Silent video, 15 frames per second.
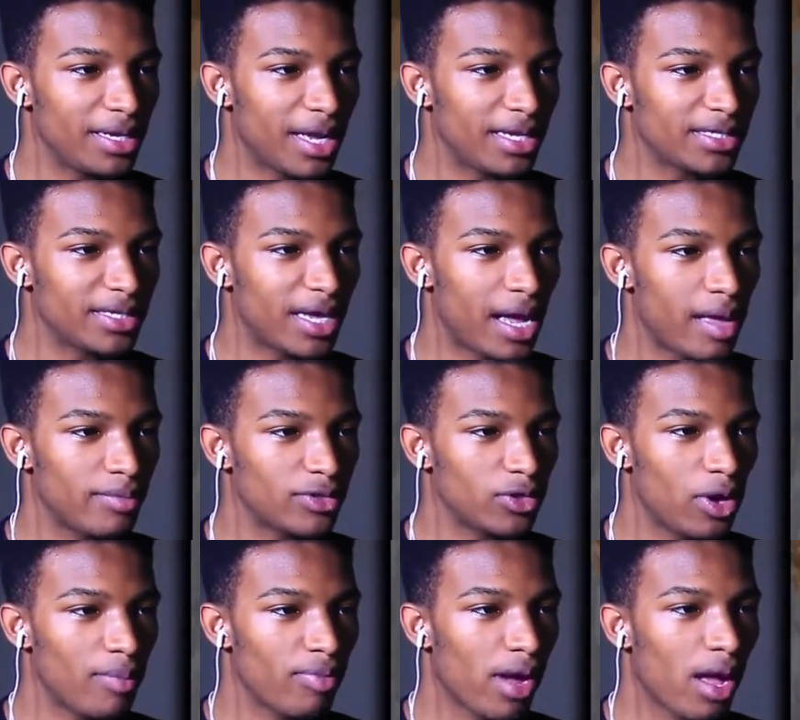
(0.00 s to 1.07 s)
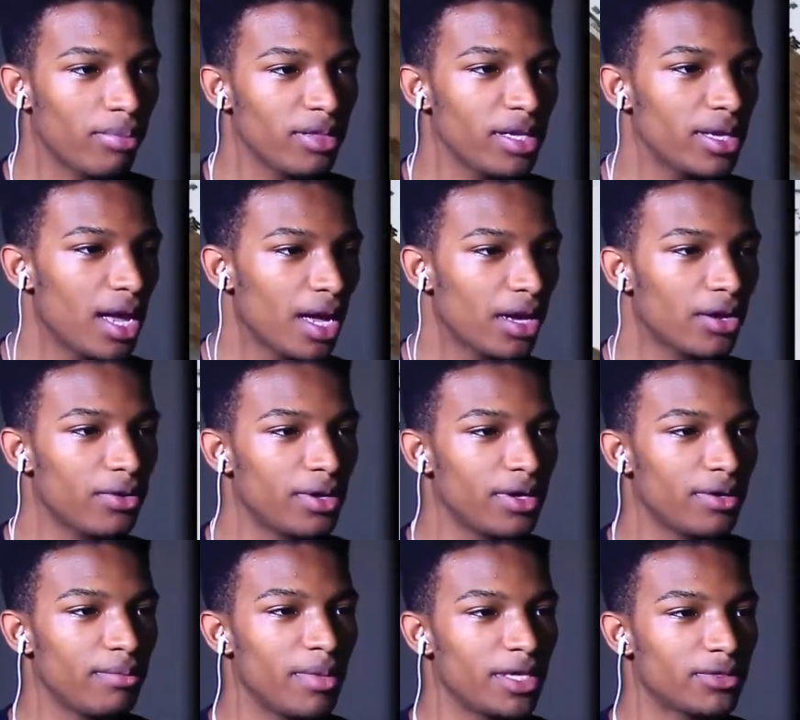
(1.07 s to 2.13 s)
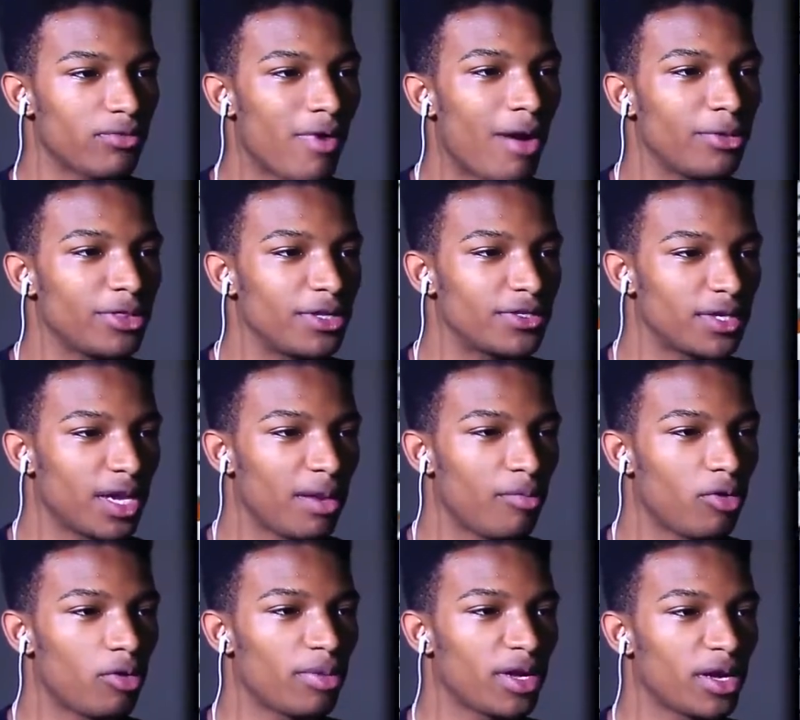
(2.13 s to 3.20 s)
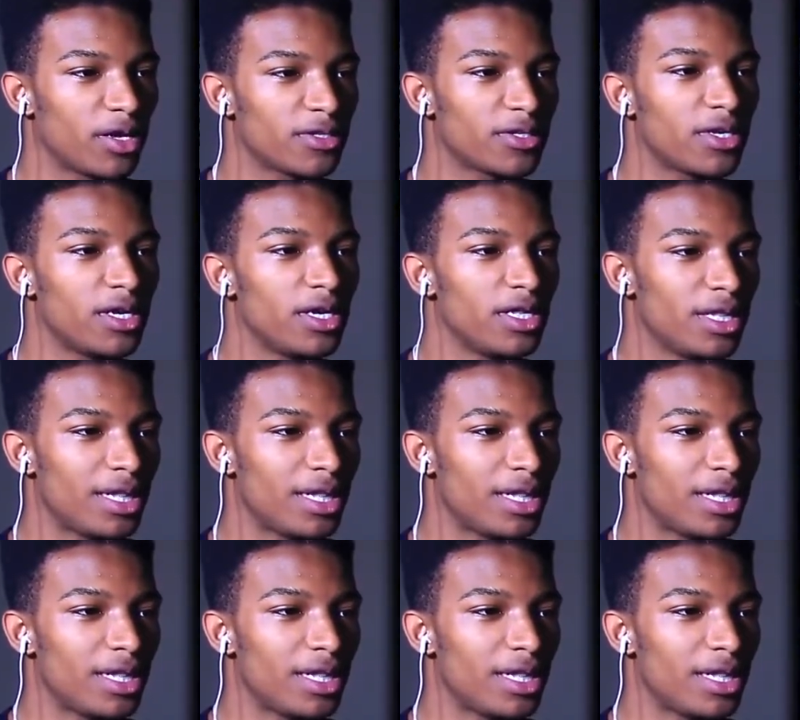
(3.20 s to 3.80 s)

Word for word: nighttime so I'm probably not going to mess around with this anymore because